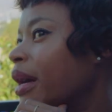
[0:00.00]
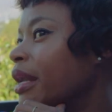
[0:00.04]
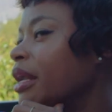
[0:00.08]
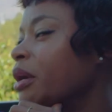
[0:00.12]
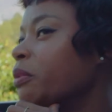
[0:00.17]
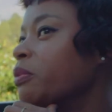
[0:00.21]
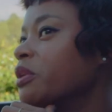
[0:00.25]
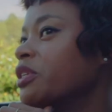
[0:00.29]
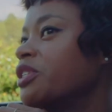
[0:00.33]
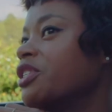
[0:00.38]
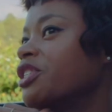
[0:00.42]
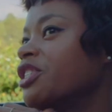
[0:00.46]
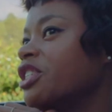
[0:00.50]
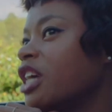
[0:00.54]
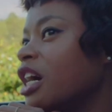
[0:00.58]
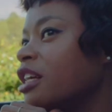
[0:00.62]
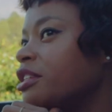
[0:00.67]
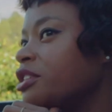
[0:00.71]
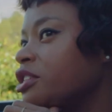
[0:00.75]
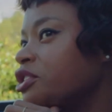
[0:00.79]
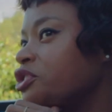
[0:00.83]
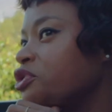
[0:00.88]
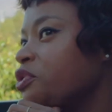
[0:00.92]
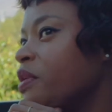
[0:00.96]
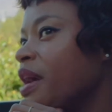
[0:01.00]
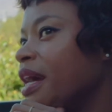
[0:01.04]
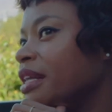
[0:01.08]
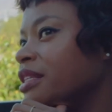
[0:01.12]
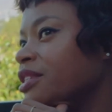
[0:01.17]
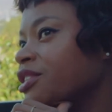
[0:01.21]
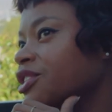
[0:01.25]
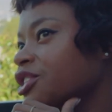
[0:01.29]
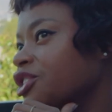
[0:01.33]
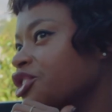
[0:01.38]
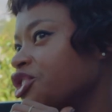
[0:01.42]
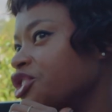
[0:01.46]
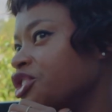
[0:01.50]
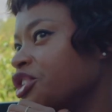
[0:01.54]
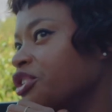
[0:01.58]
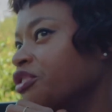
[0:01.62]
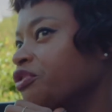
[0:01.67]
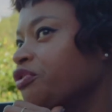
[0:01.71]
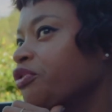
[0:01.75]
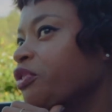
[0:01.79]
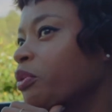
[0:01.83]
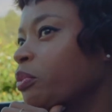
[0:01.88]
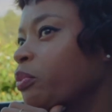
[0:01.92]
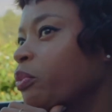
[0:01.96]
it was such a
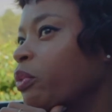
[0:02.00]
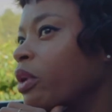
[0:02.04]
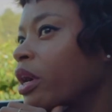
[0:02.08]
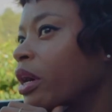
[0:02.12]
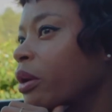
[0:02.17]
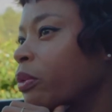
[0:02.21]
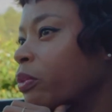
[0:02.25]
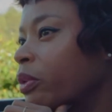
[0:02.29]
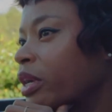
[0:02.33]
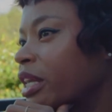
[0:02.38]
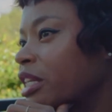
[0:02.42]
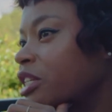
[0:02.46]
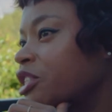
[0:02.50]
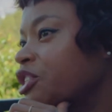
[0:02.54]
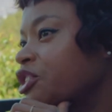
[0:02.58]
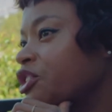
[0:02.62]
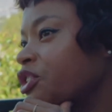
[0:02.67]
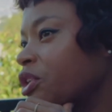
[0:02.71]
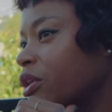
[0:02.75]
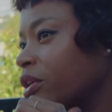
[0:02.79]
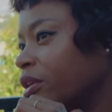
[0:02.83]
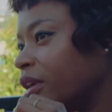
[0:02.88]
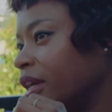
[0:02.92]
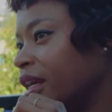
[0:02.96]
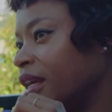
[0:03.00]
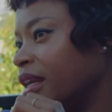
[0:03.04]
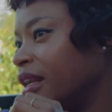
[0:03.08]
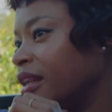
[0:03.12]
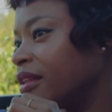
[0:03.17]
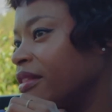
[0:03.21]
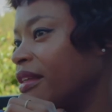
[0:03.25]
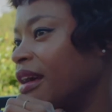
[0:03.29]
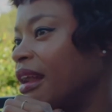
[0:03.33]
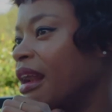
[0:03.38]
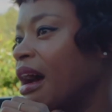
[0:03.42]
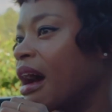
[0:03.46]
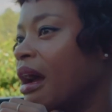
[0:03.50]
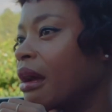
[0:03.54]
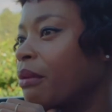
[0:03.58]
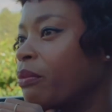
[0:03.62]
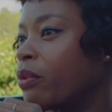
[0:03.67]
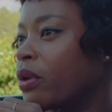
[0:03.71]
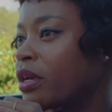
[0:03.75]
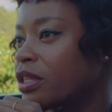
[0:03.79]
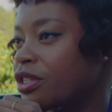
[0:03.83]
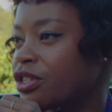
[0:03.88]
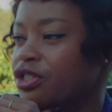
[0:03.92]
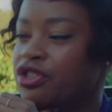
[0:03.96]
transition from where we'd started that I
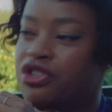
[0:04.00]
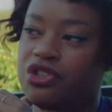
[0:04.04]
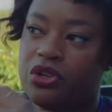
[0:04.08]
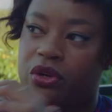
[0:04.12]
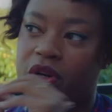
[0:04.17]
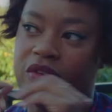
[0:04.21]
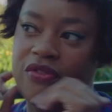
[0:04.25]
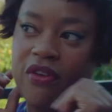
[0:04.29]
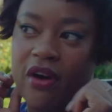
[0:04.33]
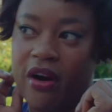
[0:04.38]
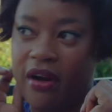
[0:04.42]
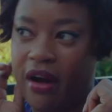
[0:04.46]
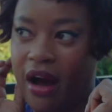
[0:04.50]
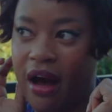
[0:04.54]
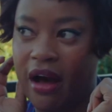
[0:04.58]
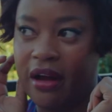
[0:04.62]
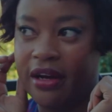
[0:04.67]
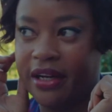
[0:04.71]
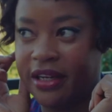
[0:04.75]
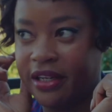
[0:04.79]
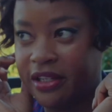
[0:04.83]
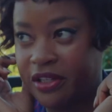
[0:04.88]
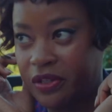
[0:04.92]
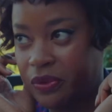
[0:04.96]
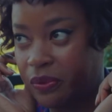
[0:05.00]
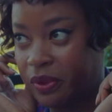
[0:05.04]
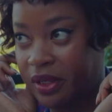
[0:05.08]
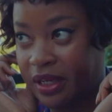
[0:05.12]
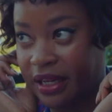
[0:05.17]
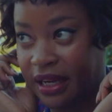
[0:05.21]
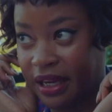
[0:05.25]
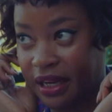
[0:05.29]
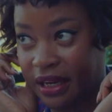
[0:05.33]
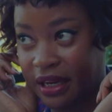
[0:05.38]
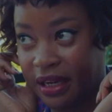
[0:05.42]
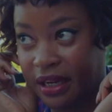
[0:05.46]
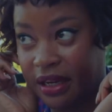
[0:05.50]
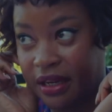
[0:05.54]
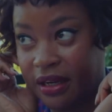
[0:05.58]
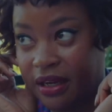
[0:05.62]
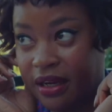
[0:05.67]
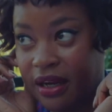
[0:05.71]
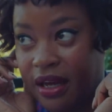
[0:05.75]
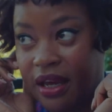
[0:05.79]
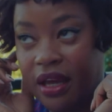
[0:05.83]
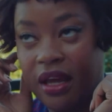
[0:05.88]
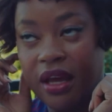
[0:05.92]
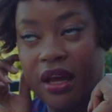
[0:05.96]
wasn't sure if our audience would get it.
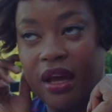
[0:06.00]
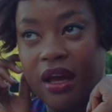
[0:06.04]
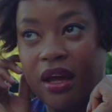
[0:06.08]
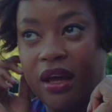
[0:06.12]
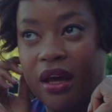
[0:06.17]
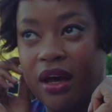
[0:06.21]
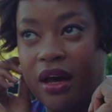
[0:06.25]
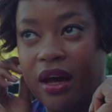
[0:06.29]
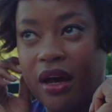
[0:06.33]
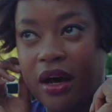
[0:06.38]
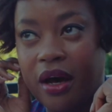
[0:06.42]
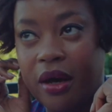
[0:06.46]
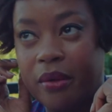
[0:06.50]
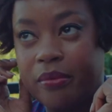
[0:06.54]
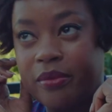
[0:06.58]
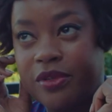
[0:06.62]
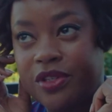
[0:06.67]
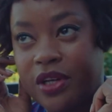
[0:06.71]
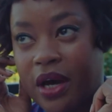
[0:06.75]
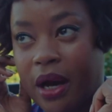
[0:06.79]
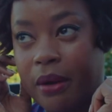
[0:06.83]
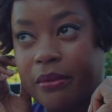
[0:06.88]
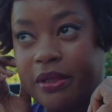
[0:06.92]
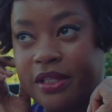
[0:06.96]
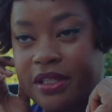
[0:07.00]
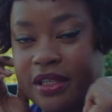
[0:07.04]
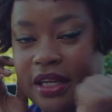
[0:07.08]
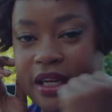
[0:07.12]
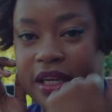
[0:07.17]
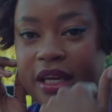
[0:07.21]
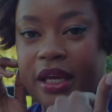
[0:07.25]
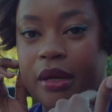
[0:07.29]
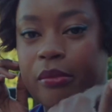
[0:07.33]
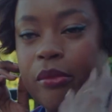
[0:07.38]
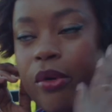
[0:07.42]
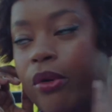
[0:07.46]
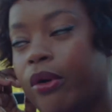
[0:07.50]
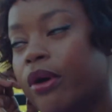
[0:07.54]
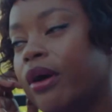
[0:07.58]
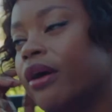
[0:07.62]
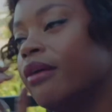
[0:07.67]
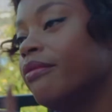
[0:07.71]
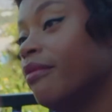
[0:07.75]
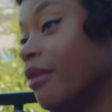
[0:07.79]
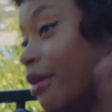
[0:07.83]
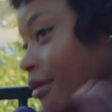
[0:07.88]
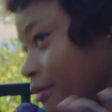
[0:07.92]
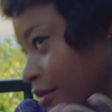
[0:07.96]
So I was thinking
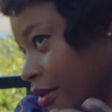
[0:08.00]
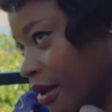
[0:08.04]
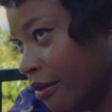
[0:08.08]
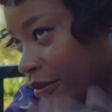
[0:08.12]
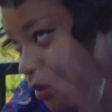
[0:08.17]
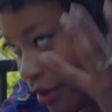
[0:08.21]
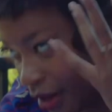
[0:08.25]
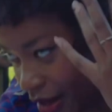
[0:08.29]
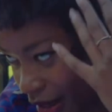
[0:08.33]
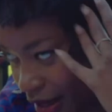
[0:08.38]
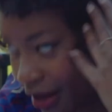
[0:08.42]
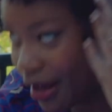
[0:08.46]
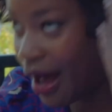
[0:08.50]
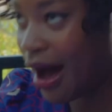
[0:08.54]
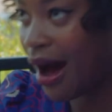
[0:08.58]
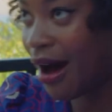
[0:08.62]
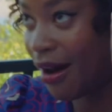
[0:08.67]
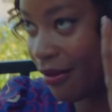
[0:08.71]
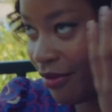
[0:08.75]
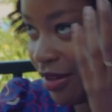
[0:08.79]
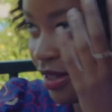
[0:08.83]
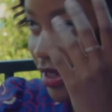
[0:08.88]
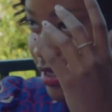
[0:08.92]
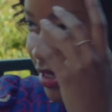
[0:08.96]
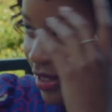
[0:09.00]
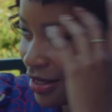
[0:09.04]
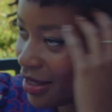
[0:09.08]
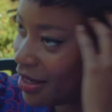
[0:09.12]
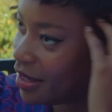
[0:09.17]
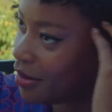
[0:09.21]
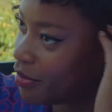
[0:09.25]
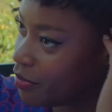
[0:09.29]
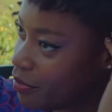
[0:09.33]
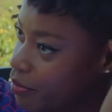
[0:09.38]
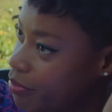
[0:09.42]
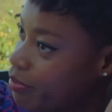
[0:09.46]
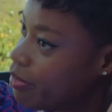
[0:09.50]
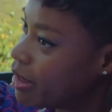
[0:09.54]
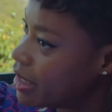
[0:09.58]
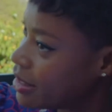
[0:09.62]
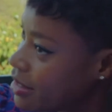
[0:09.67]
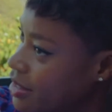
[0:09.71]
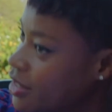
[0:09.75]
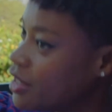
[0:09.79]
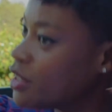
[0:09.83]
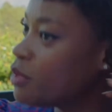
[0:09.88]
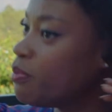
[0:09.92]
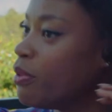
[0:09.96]
more, obviously,
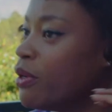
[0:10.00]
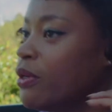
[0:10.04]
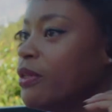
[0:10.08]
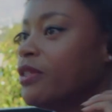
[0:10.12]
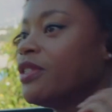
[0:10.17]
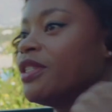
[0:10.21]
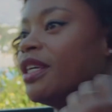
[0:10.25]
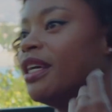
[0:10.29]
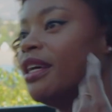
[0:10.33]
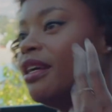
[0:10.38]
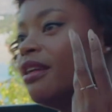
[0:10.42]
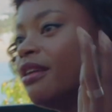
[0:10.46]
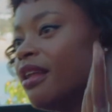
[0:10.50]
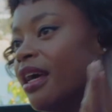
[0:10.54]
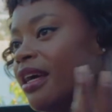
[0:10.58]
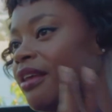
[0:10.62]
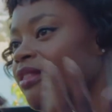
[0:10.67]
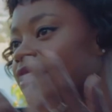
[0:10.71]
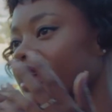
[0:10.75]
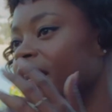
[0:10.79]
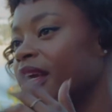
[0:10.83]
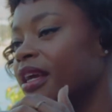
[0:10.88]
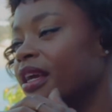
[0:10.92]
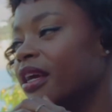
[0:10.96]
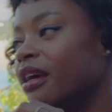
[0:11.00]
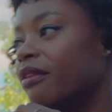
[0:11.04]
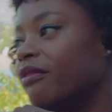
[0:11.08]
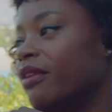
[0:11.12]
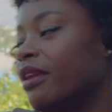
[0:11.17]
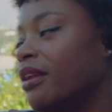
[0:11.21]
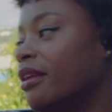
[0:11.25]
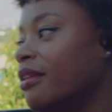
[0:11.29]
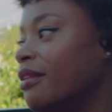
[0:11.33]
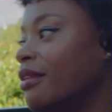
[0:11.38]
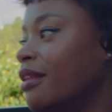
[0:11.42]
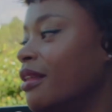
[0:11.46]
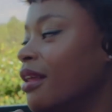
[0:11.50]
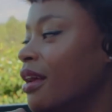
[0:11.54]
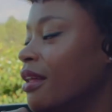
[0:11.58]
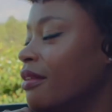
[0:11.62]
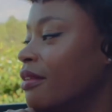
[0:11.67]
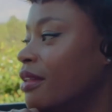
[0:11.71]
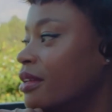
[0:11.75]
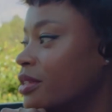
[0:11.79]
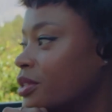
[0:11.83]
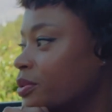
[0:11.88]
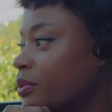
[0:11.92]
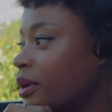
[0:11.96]
business person, like thinking of it
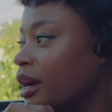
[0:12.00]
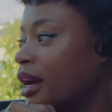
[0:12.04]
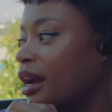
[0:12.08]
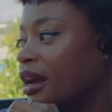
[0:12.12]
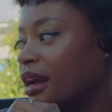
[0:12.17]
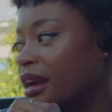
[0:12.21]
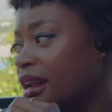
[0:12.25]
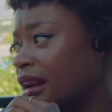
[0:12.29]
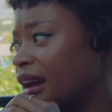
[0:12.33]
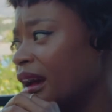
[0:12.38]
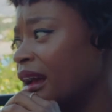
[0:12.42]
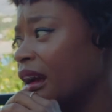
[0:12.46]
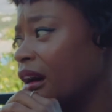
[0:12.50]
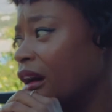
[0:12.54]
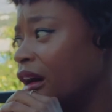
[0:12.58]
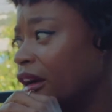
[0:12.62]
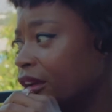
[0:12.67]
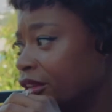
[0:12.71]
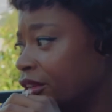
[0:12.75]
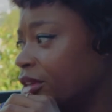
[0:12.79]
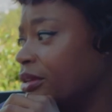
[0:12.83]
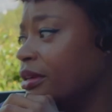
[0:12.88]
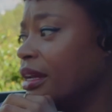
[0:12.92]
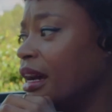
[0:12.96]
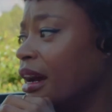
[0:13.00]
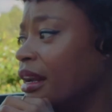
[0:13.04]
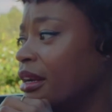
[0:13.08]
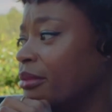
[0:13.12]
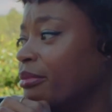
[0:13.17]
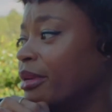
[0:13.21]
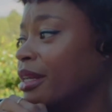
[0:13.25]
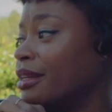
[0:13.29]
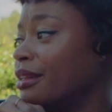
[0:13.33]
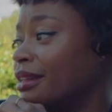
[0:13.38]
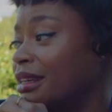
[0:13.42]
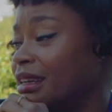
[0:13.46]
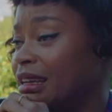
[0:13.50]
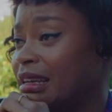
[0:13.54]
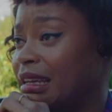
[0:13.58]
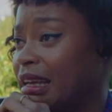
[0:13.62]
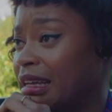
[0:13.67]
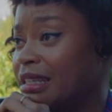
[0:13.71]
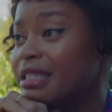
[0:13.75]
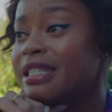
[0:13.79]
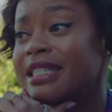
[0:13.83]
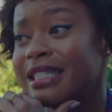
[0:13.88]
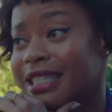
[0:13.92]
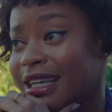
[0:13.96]
in this way. And I argued adamantly
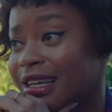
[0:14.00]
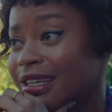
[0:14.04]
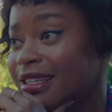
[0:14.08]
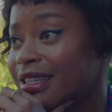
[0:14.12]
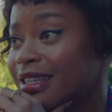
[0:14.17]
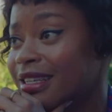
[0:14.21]
against it,